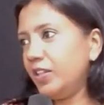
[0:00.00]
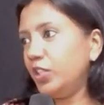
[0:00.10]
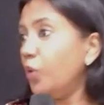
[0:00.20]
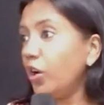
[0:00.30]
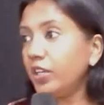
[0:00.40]

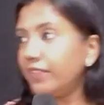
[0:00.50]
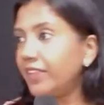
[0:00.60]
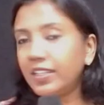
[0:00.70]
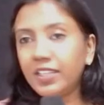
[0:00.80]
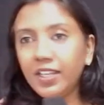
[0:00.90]
you won't give
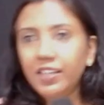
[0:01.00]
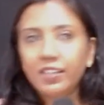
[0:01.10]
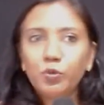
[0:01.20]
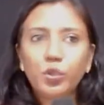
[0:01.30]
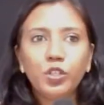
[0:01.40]
that key
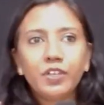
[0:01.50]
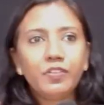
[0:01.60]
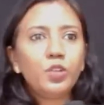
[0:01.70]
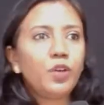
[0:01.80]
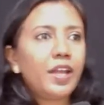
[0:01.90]
would you give
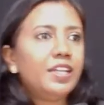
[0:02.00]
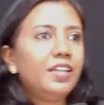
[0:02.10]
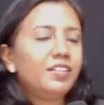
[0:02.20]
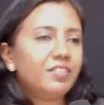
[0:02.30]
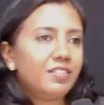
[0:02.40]
it to
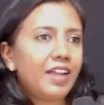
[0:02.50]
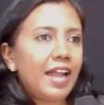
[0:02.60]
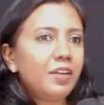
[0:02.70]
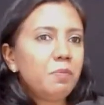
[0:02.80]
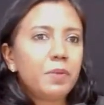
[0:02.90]
any
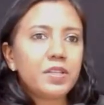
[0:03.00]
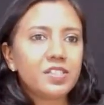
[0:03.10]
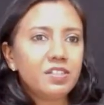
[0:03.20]
random person